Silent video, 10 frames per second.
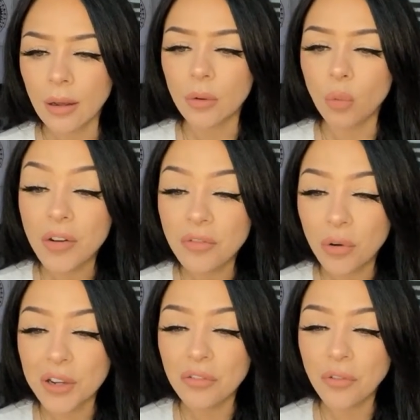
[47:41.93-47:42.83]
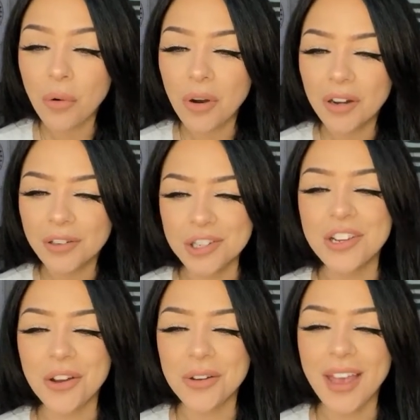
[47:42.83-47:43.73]
144, Geo,
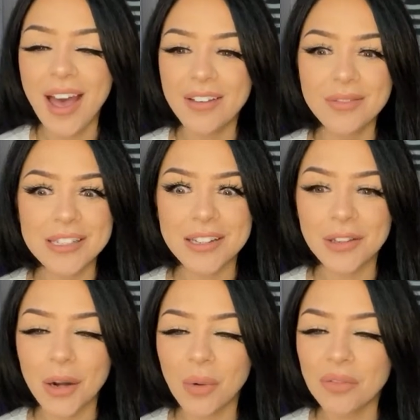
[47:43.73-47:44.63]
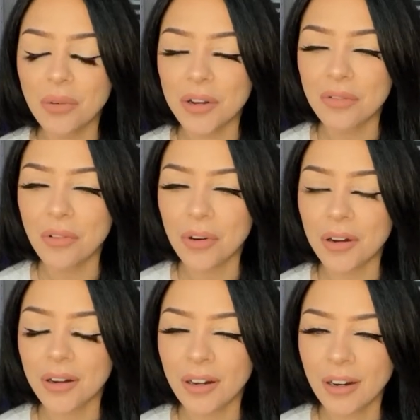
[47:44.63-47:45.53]
yeah, I've been seeing a lot of
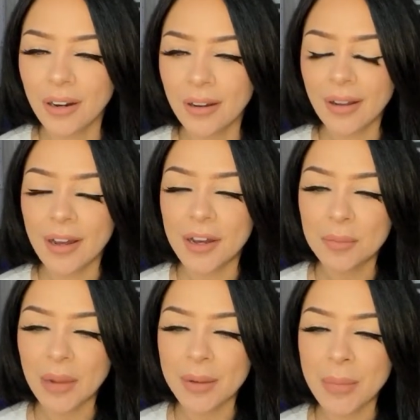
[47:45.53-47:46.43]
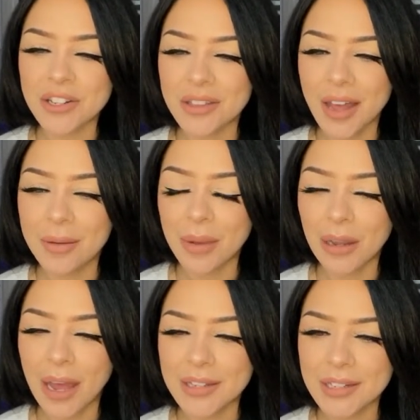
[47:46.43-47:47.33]
144. I mentioned that in my
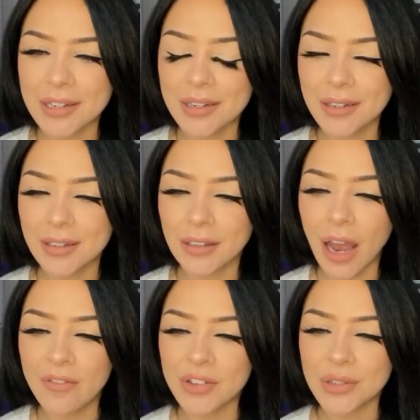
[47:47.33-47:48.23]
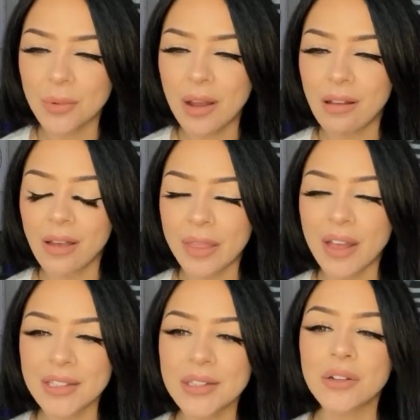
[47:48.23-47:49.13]
last live as well, and
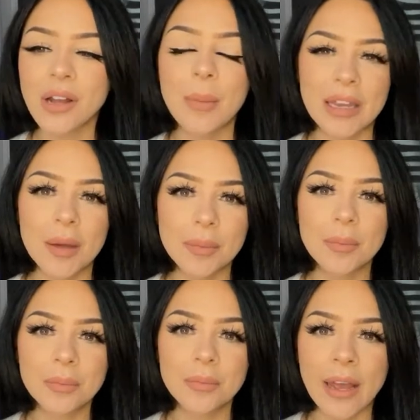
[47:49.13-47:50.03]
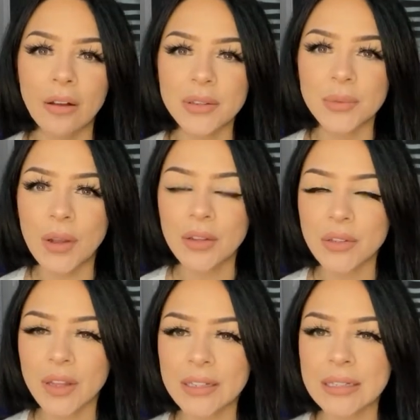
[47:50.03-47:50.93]
that's still coming up now as well. So
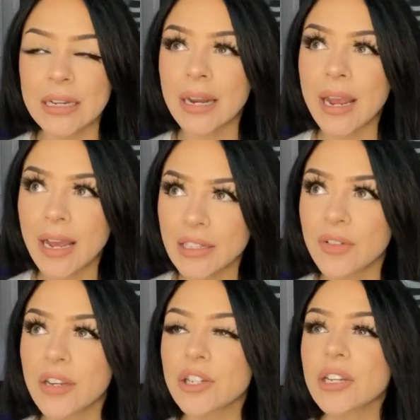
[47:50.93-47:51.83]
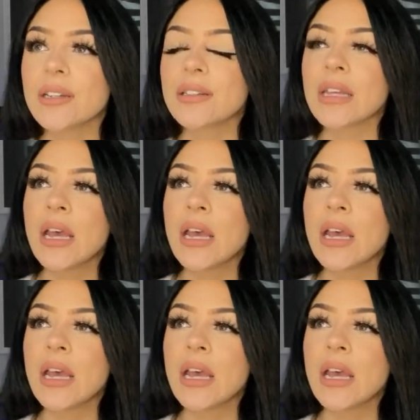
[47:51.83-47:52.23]
that's DNA activations,